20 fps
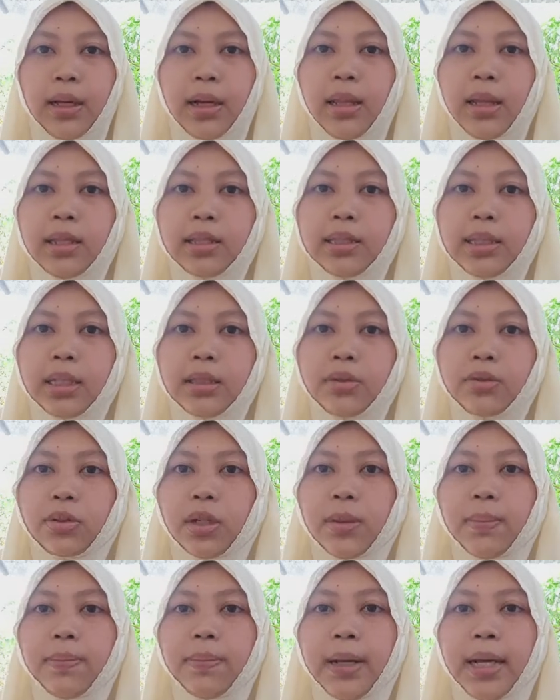the
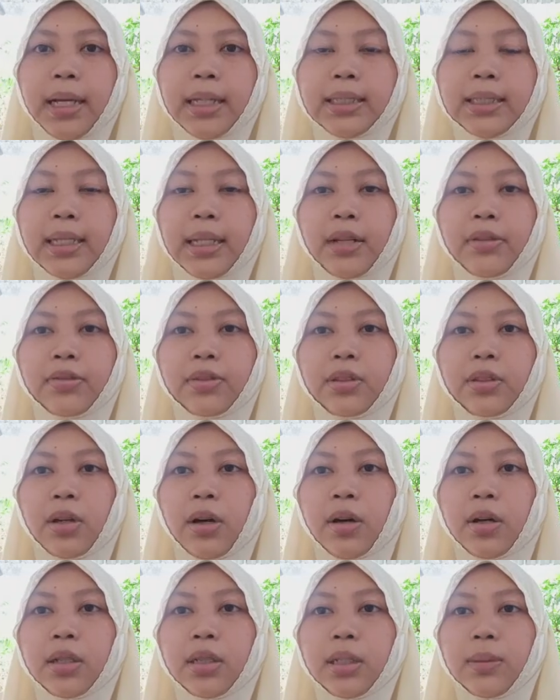central banks have
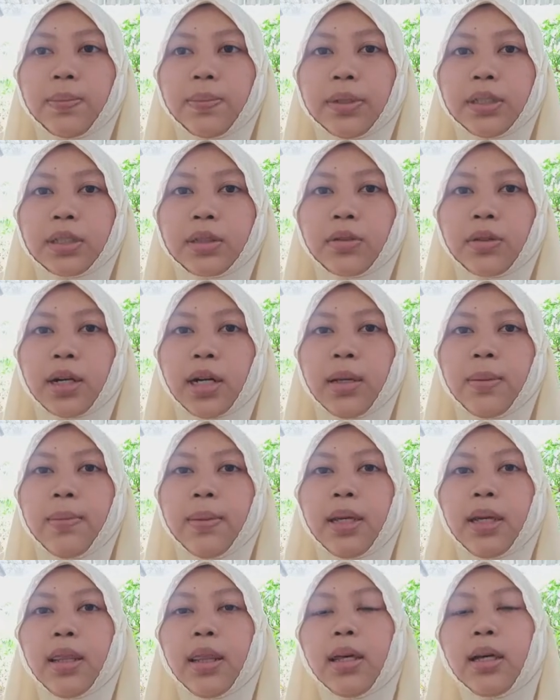started
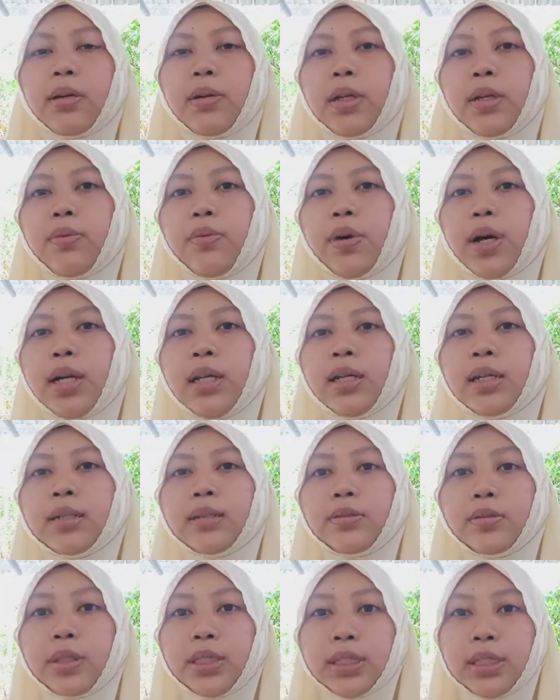prescribing the required
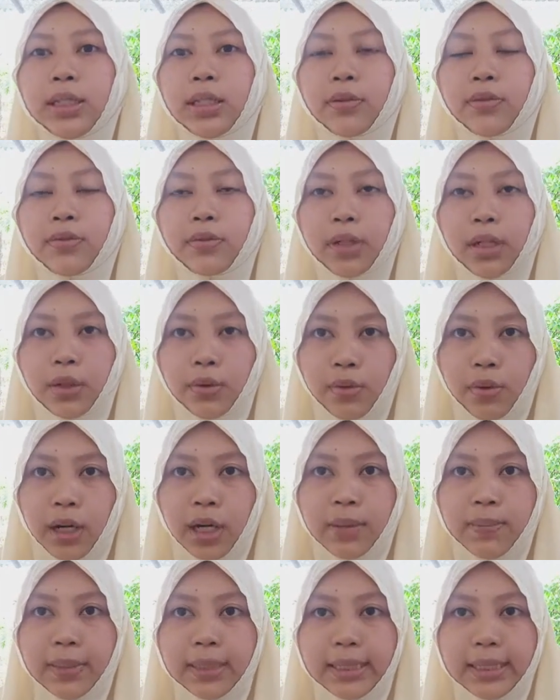reserve
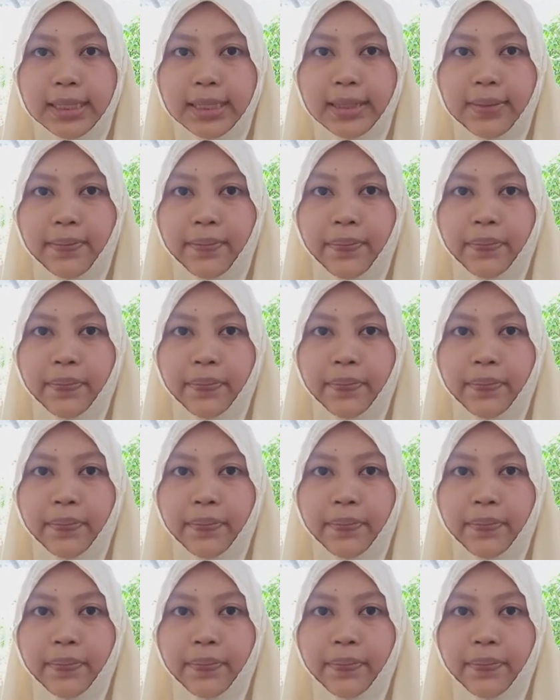requirements.